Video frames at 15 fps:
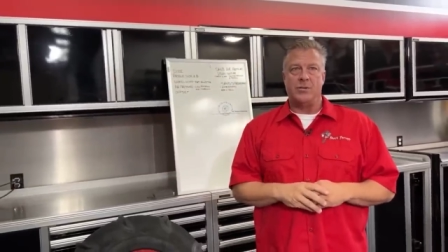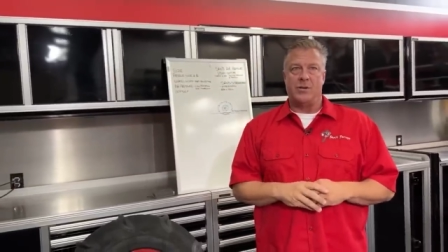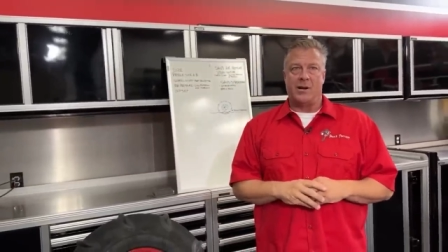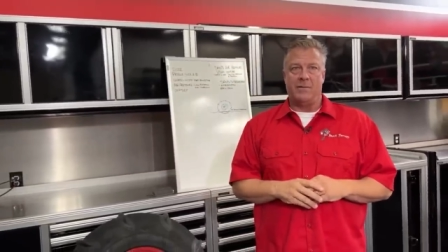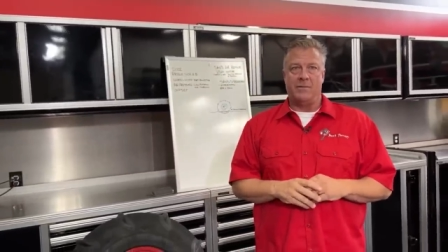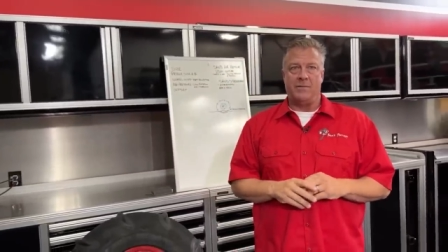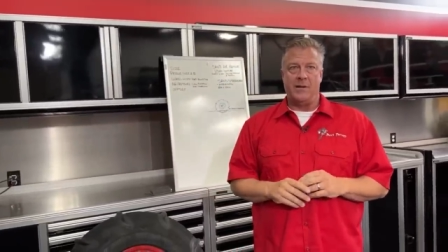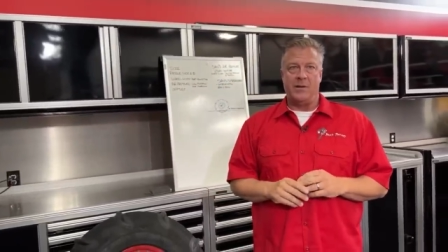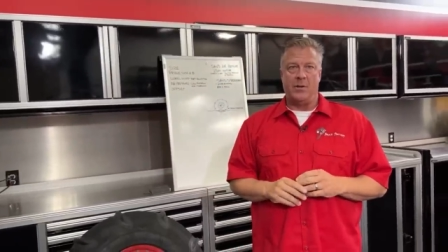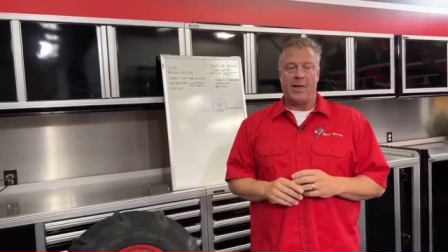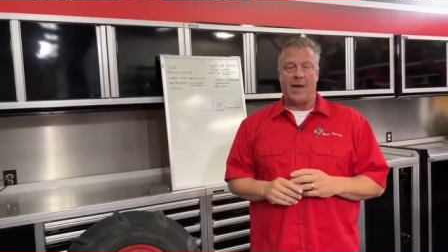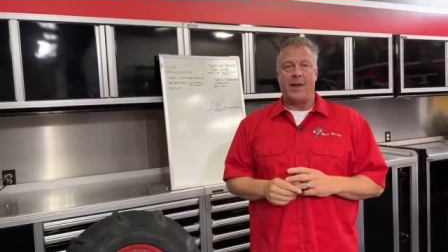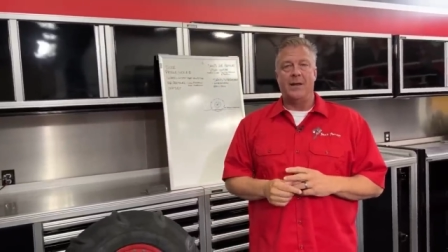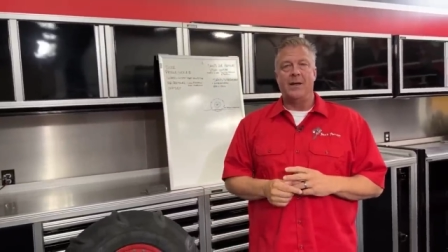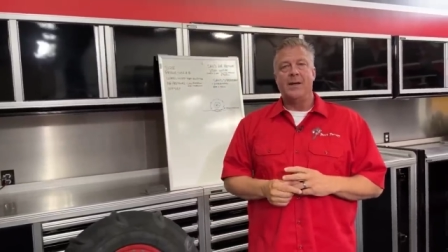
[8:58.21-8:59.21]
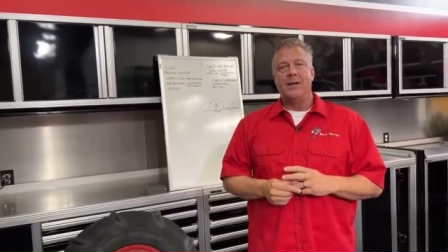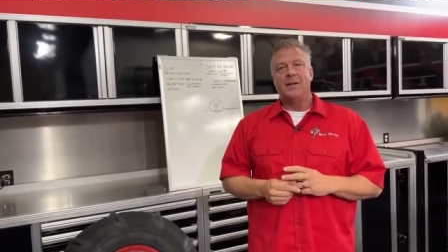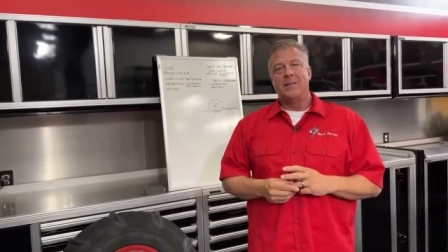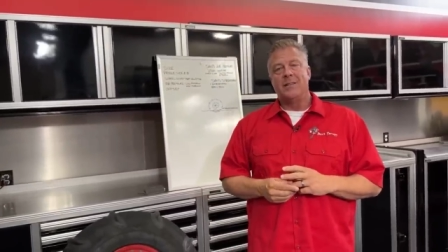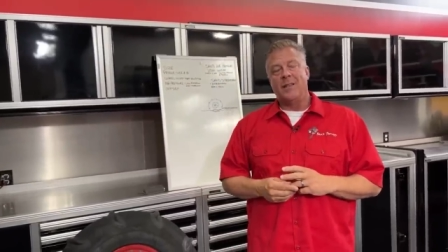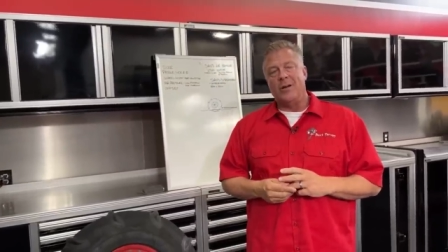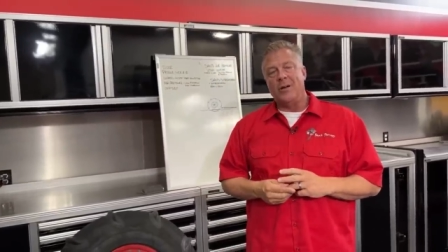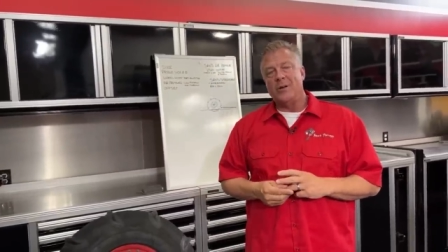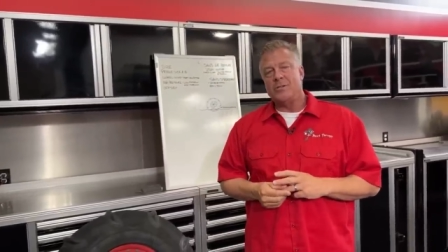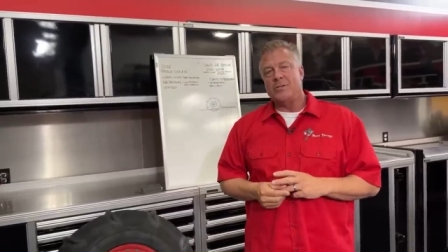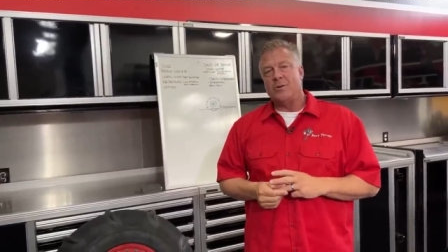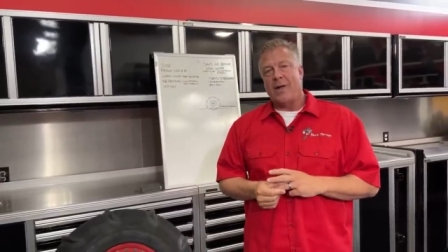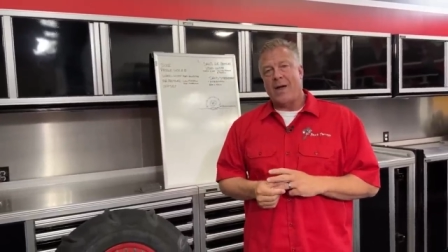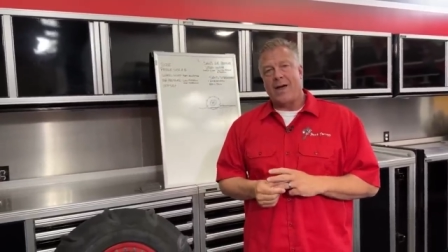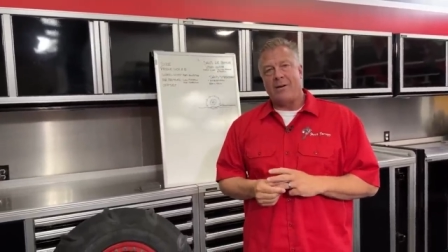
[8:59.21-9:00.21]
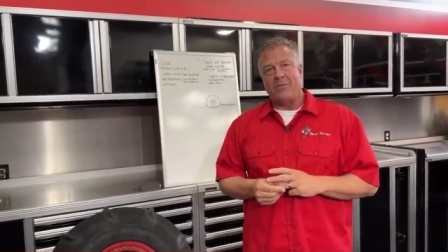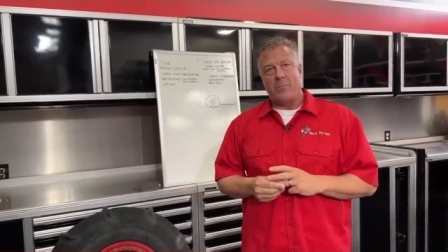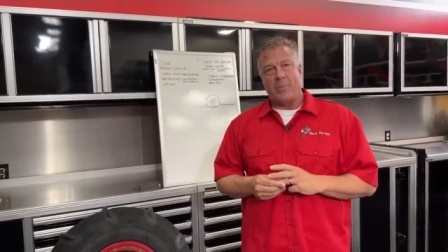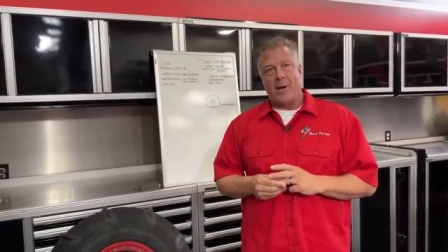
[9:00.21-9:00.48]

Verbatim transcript: You're going to feel that, long as you have the